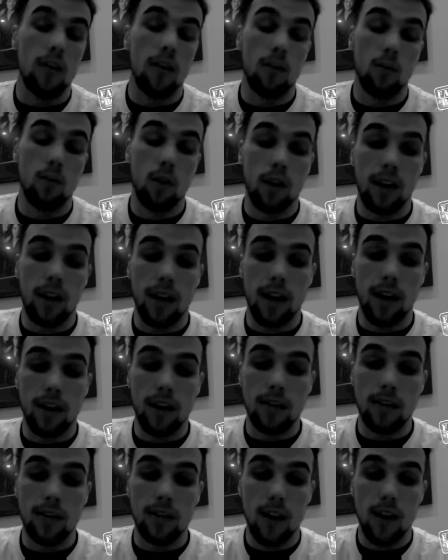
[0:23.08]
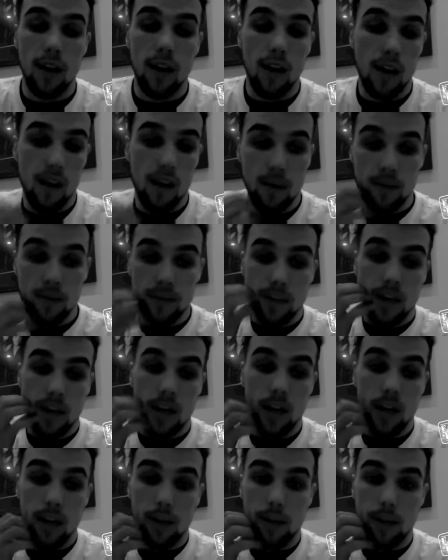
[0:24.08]
workouts. A
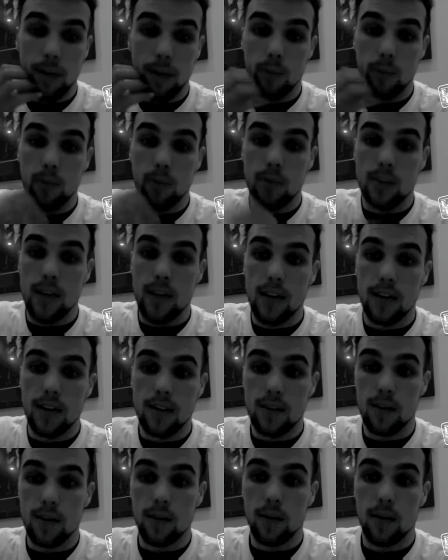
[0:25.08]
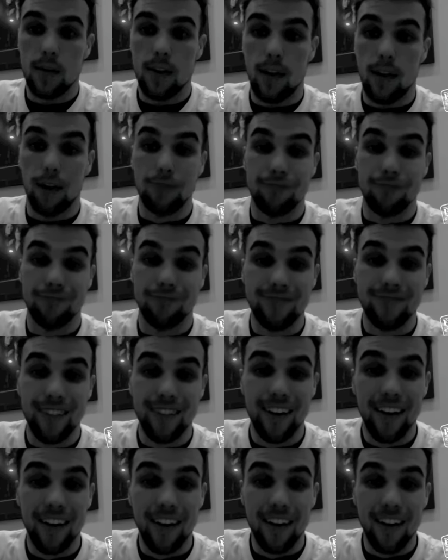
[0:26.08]
lot of people tend to...
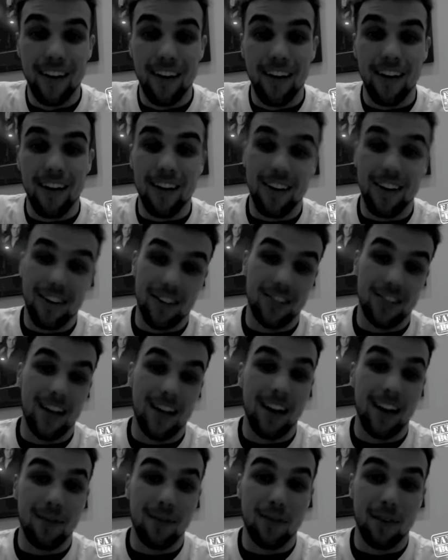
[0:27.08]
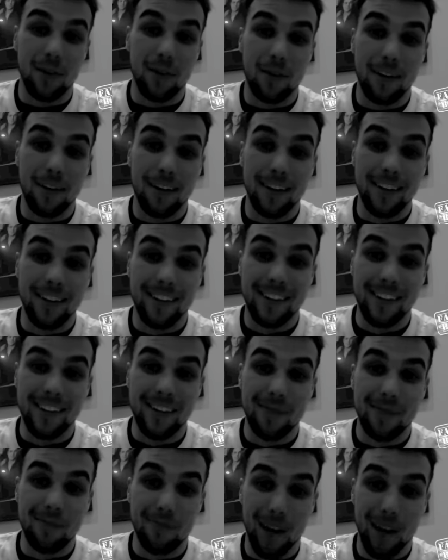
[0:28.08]
I need a shave, by the way.
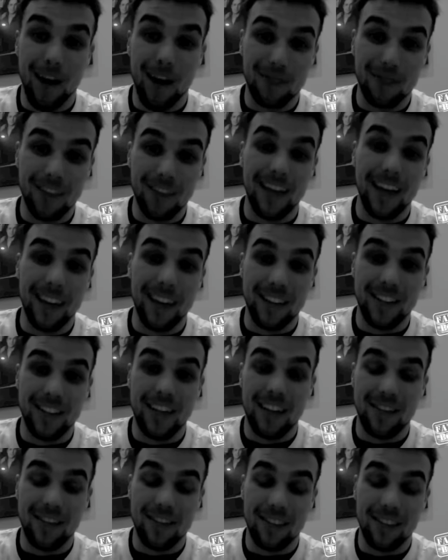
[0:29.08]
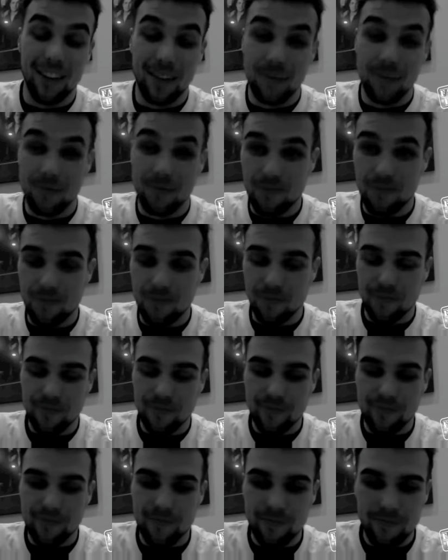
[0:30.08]
I'm going to get a shave tonight.
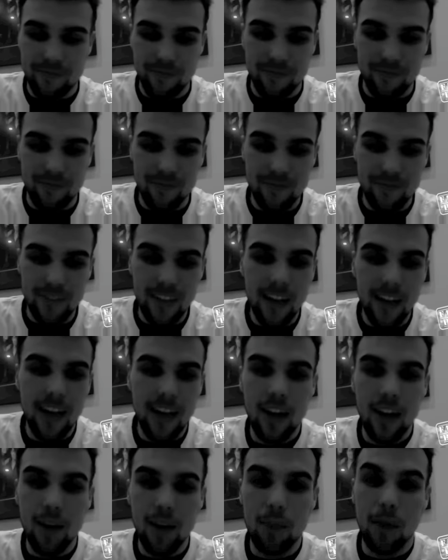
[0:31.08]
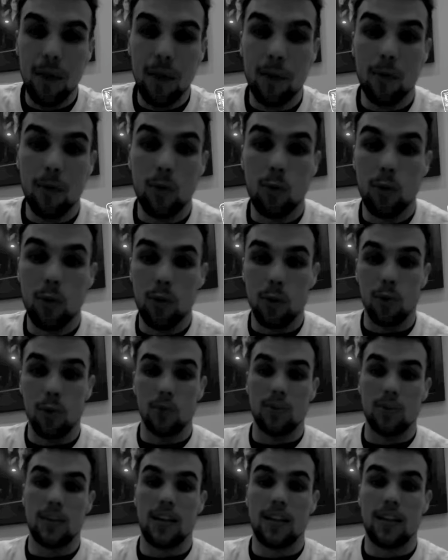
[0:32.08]
A lot of people will
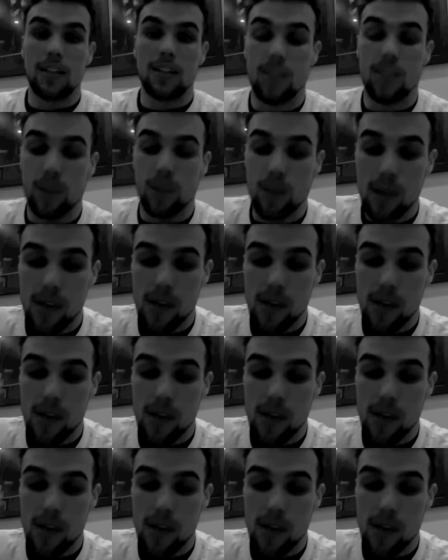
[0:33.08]
tend to